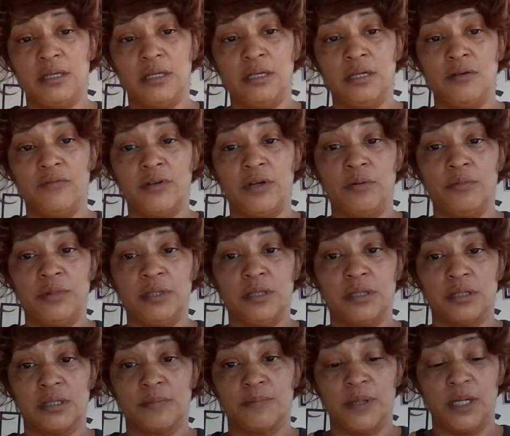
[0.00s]
love gonna be
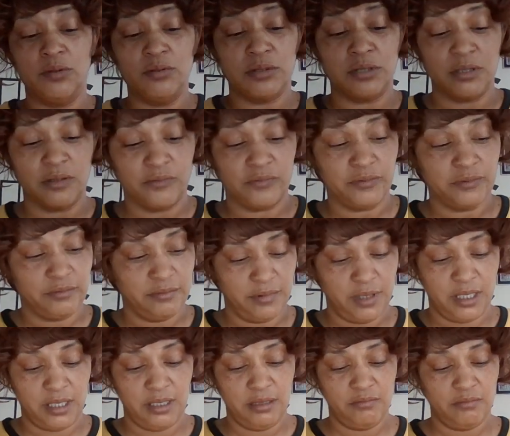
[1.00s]
explosive.
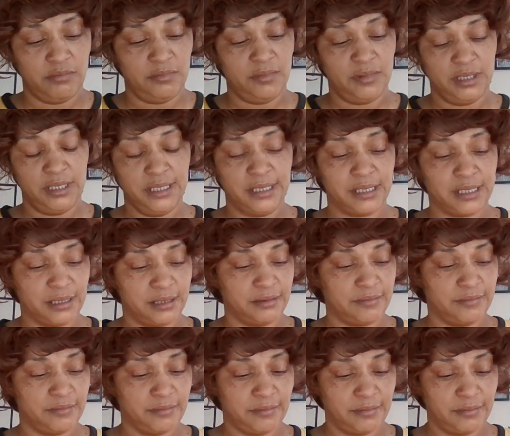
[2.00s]
And listen,